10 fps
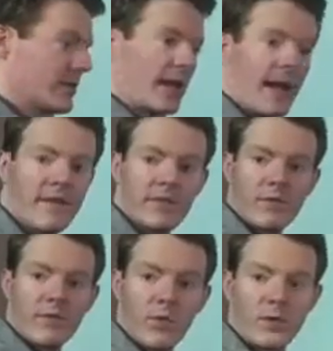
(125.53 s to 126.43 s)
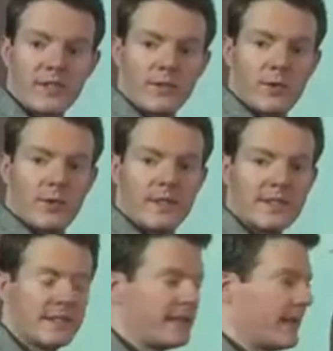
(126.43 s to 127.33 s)
I have the 42 and the
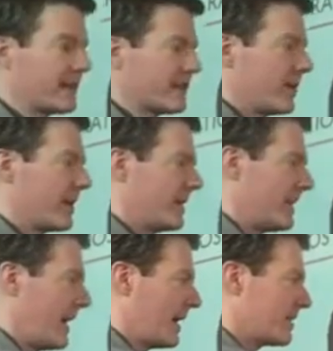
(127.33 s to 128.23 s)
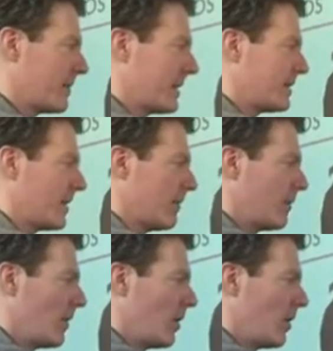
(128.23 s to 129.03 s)
6, so I need to ask myself,